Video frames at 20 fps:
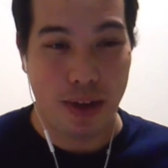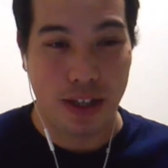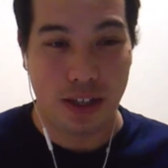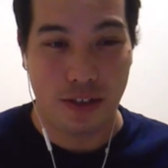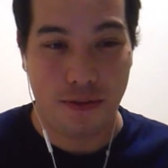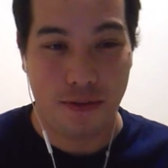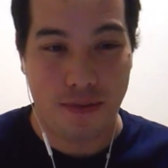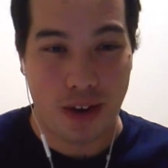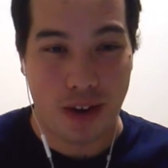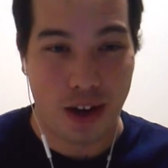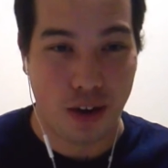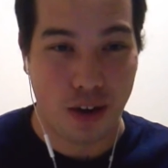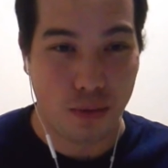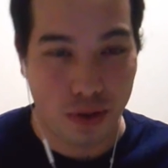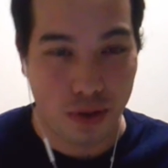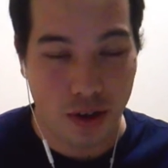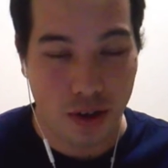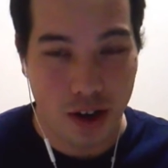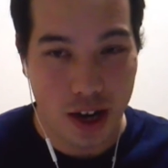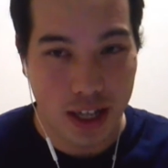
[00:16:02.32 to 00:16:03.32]
Fire
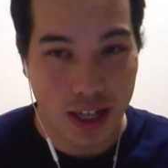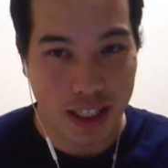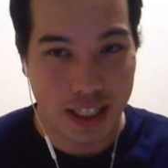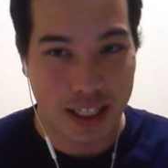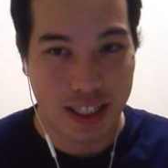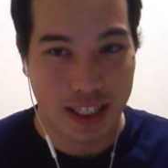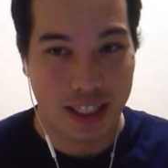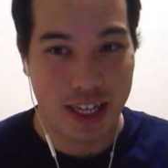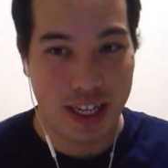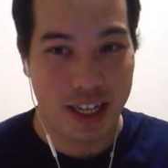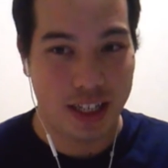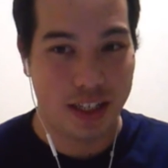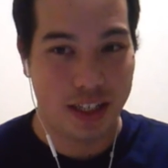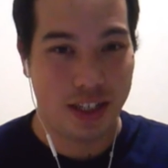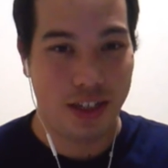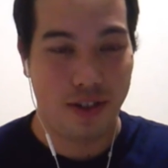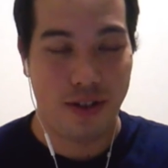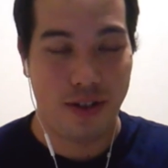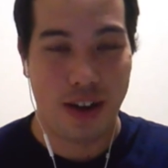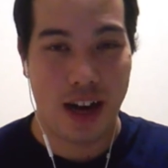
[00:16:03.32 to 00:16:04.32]
War Axe unless
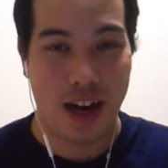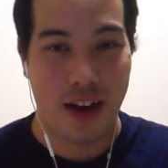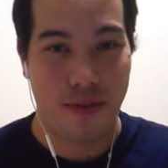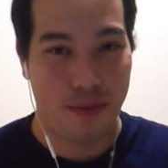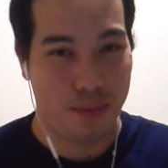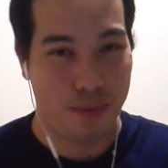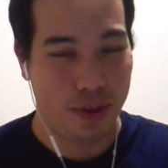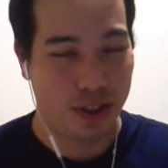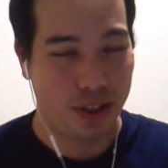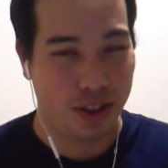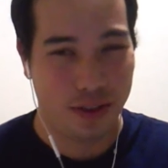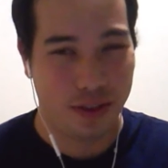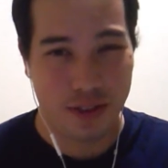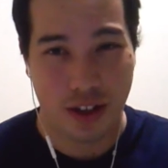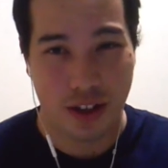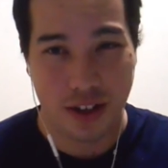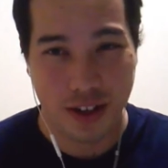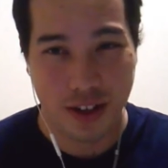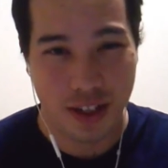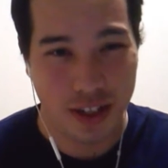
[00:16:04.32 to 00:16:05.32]
you have a bunch of
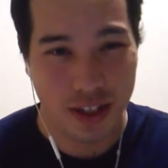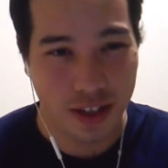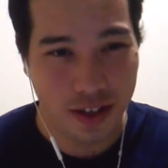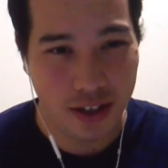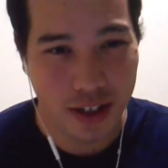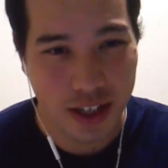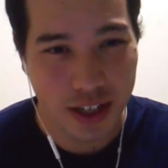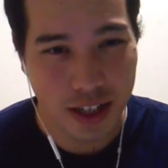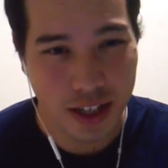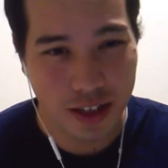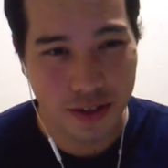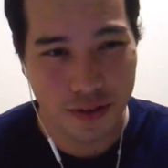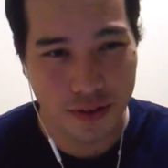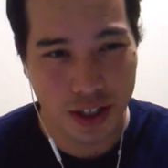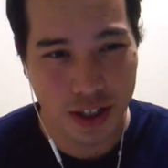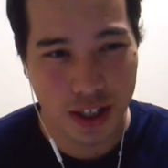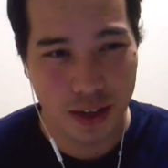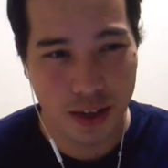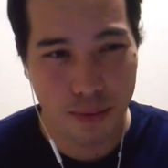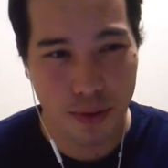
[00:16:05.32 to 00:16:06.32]
taunts in your deck for
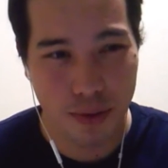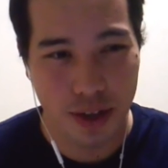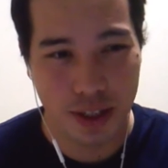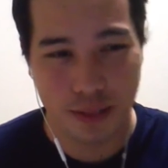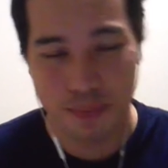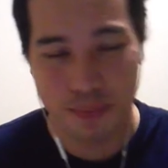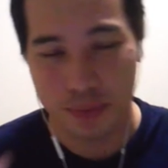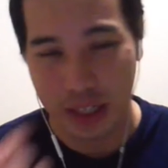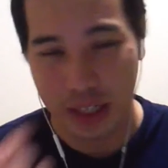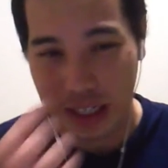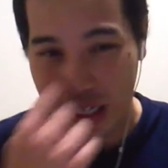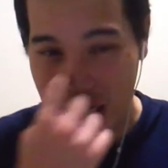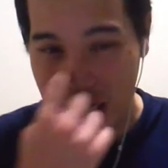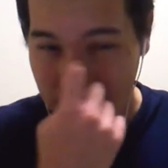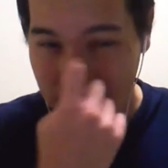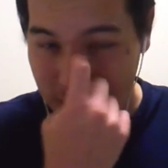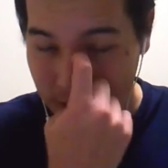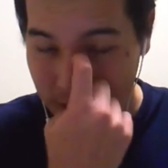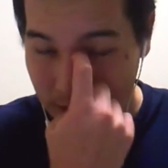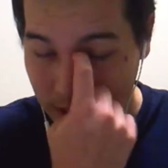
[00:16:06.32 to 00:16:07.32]
some reason.
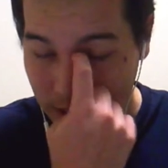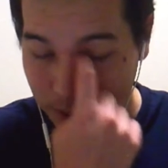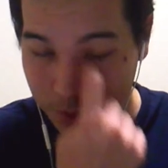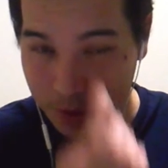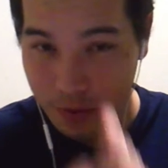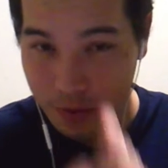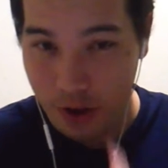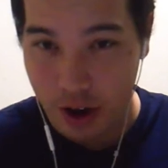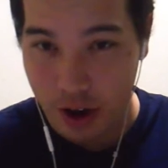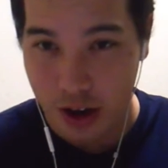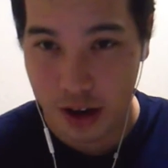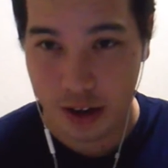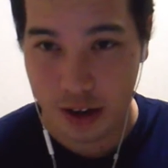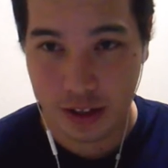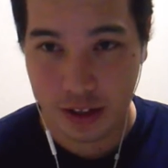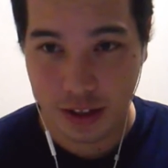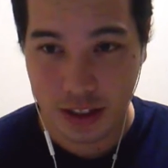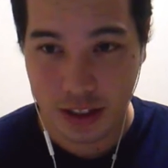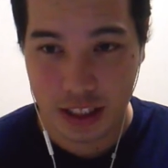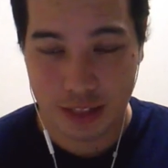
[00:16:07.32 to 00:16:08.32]
So that's going to be very
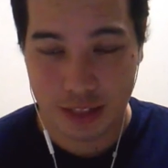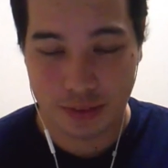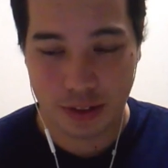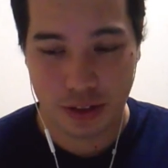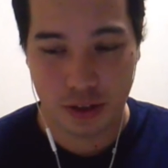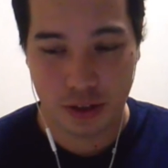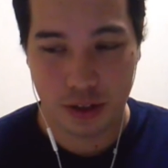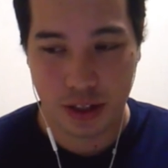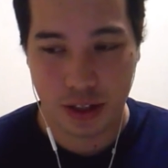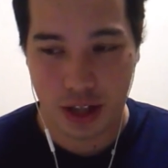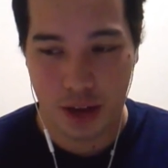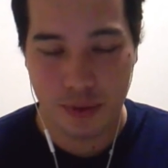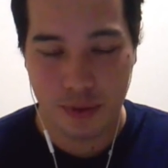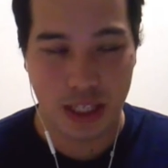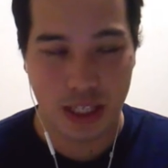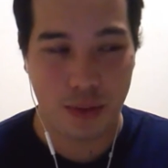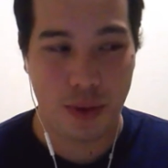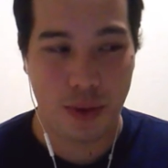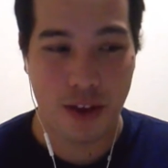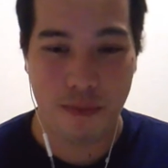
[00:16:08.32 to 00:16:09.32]
difficult.
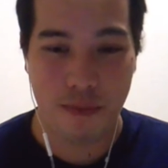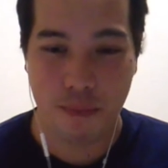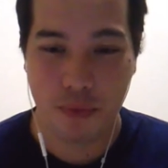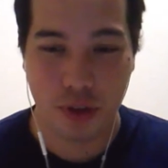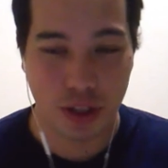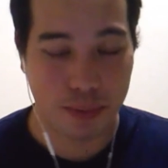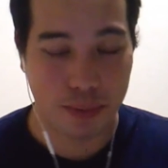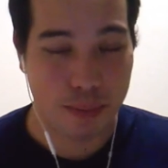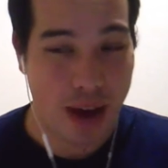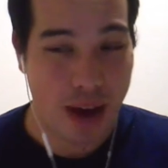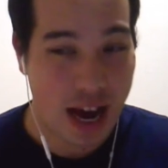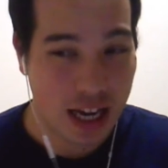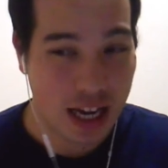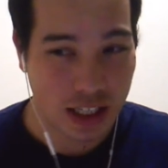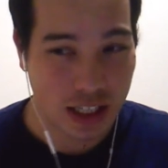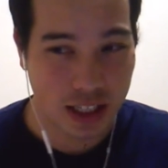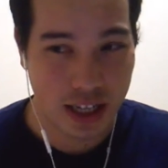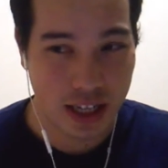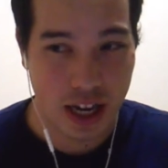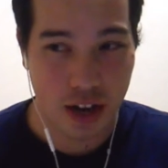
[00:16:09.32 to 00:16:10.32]
Obviously, there's
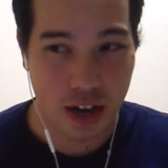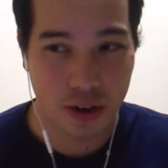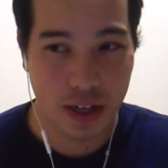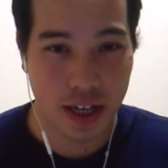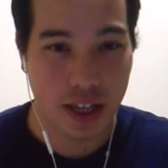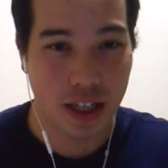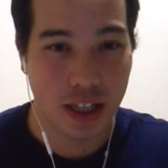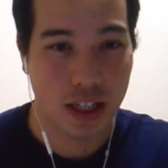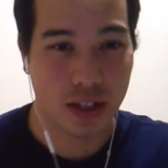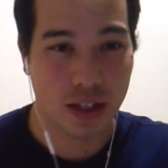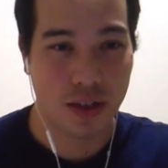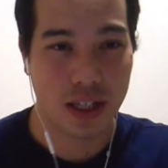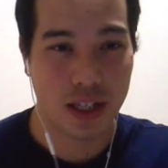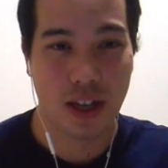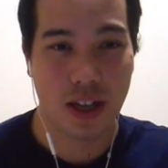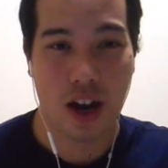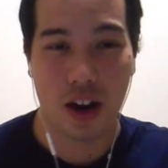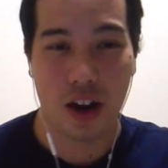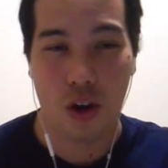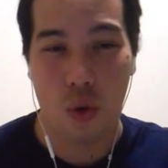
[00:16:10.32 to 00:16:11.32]
Bash nowadays, so it's
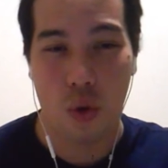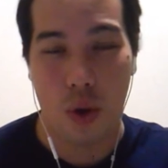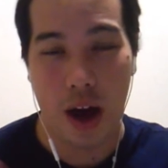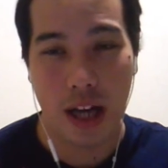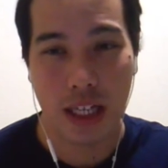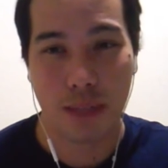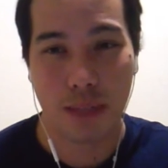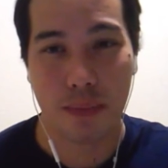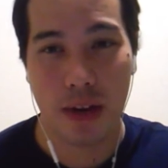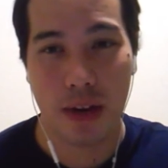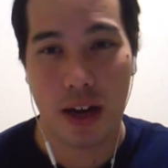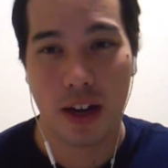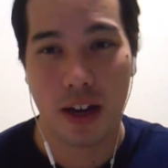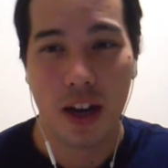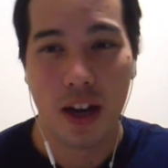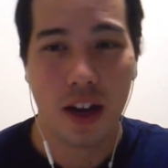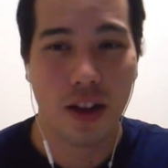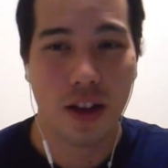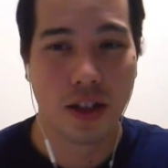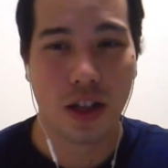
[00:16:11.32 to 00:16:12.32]
not quite as bad.
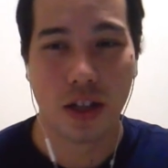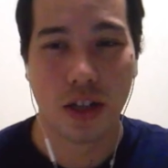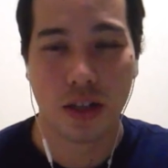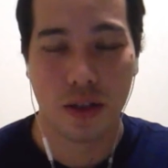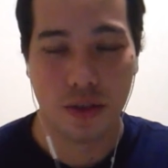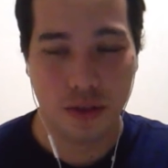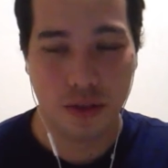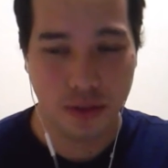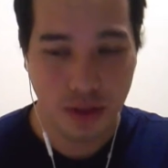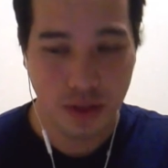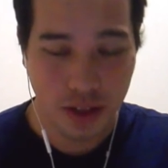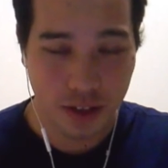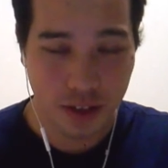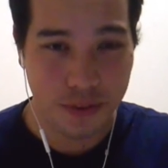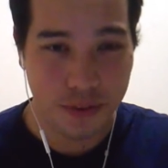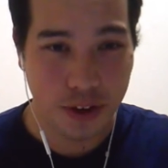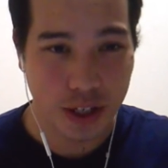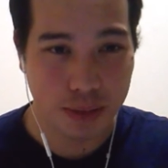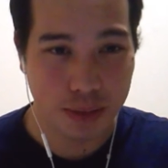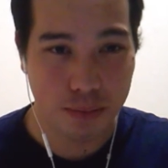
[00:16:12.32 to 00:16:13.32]
There's also the
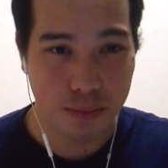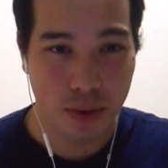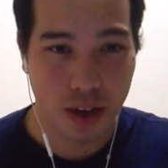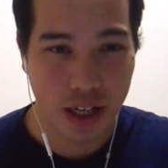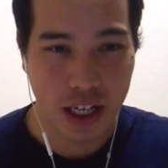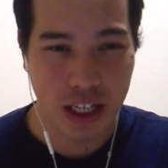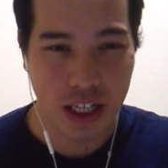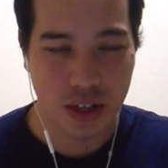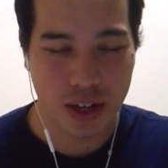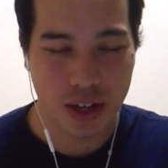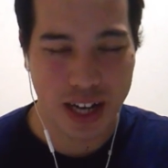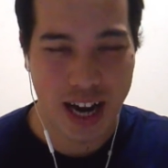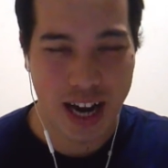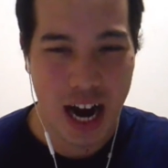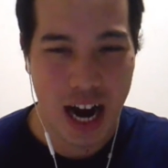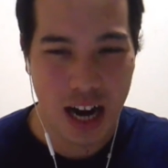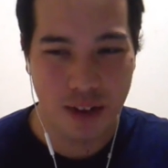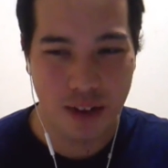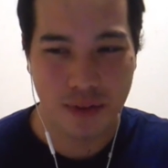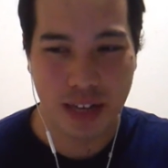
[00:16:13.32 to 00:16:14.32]
Fierce Monkey, so it
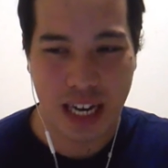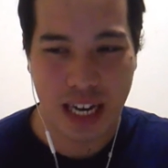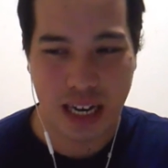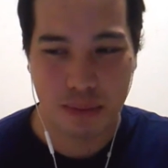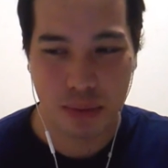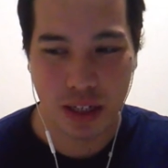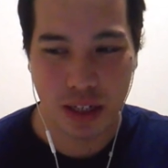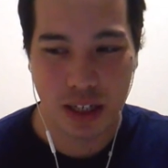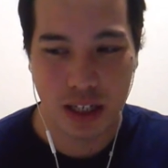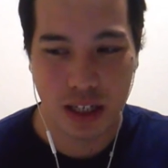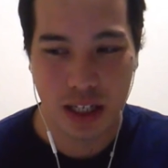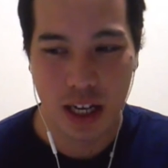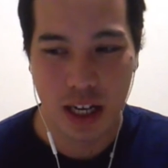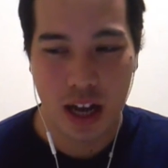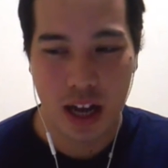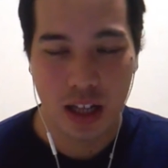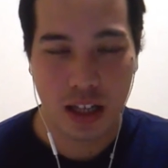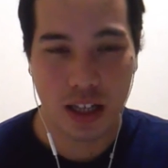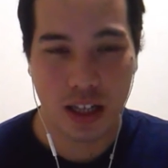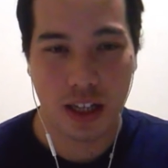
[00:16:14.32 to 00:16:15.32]
kind of dampens
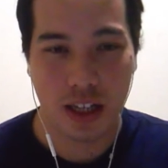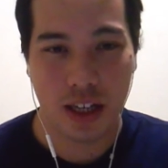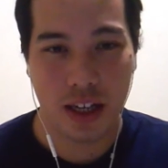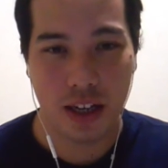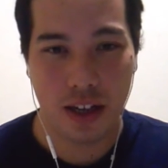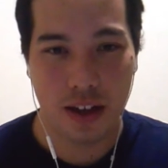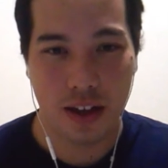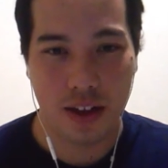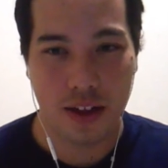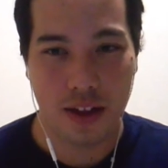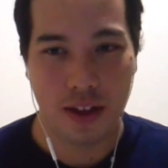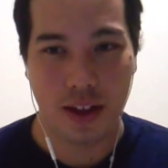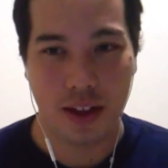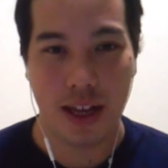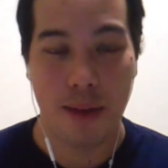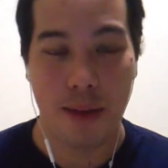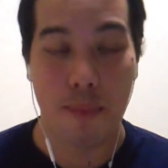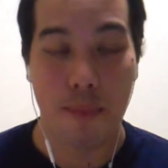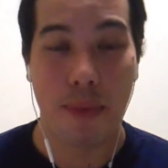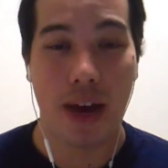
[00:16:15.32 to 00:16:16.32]
the
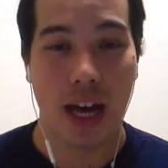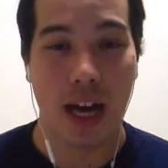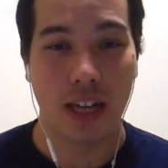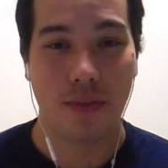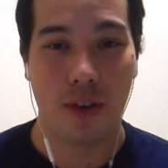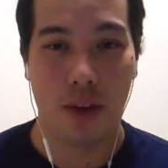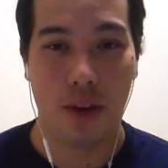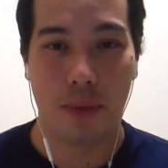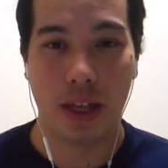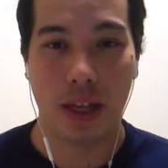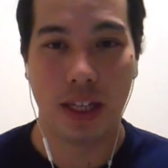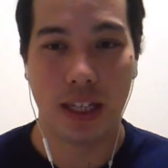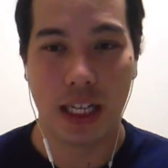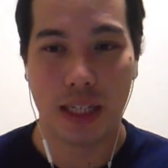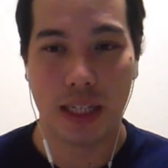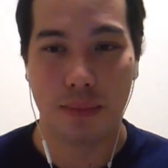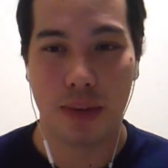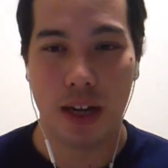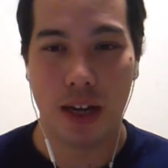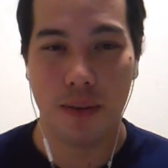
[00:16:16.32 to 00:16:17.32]
impact felt by the
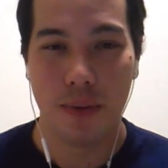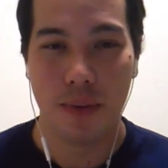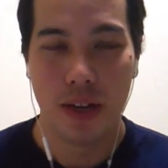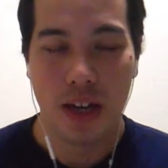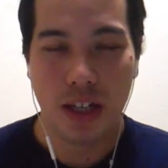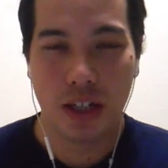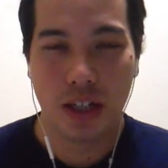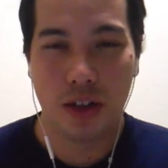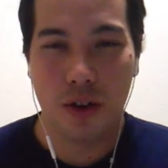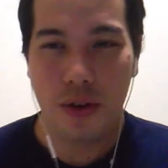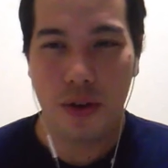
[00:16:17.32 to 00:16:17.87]
Deathbite. So,